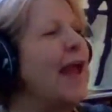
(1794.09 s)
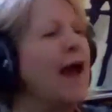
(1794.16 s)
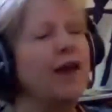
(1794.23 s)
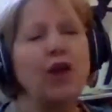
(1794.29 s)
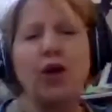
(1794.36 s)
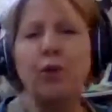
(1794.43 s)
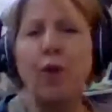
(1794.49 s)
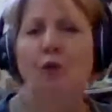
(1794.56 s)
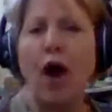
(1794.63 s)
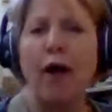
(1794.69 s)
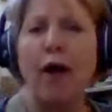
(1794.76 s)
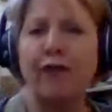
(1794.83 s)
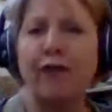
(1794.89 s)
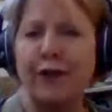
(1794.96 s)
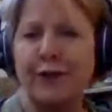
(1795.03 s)
Yeah, you were
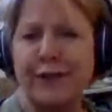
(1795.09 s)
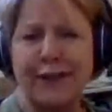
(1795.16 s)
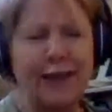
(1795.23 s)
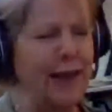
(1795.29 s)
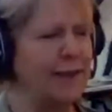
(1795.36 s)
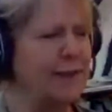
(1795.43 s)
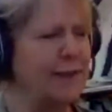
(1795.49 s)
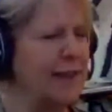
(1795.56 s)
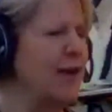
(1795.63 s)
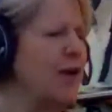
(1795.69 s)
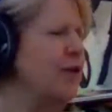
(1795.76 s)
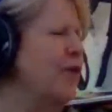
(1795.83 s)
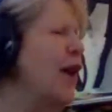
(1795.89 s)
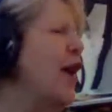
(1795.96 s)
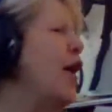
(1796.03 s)
all frozen. I said,
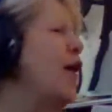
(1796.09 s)
oh